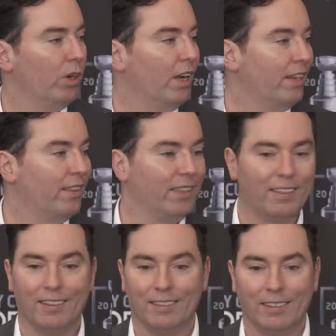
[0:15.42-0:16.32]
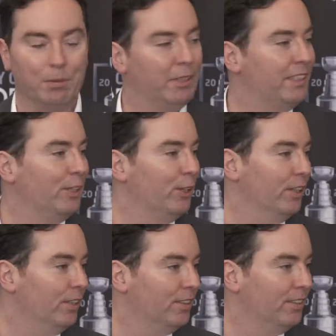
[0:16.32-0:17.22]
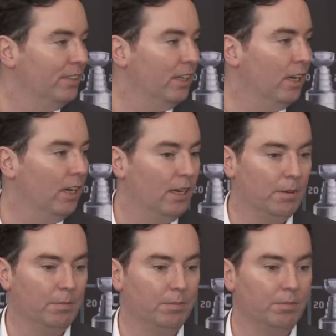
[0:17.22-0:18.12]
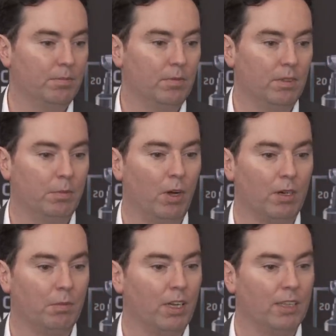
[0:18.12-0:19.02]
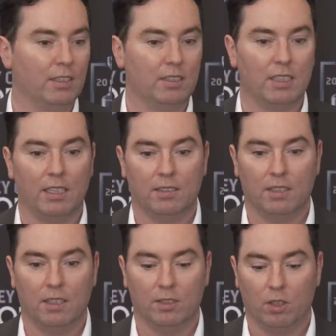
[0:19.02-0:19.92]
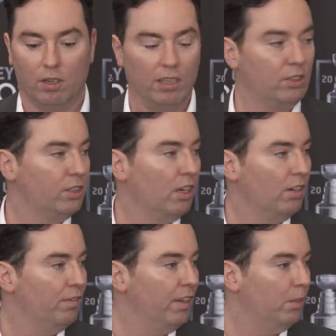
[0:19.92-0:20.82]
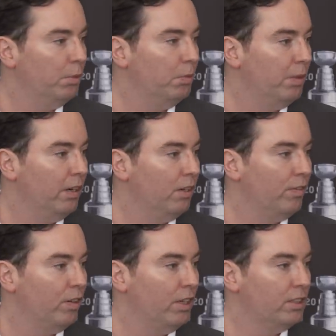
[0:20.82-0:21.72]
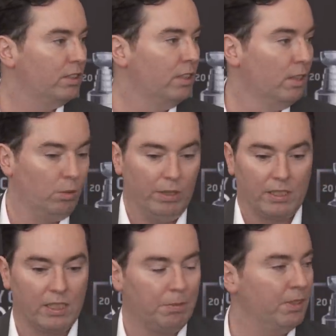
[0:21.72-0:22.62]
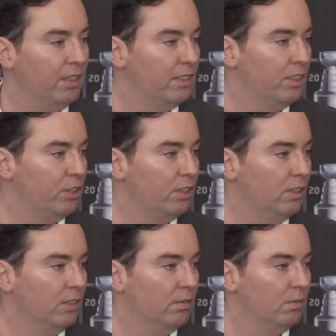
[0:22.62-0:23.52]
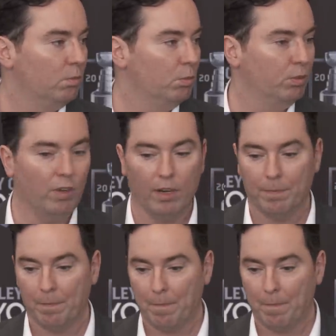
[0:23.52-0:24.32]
What I think is immaterial. The bottom line is that Darnell's not an available player for us. We accept the decision and move on.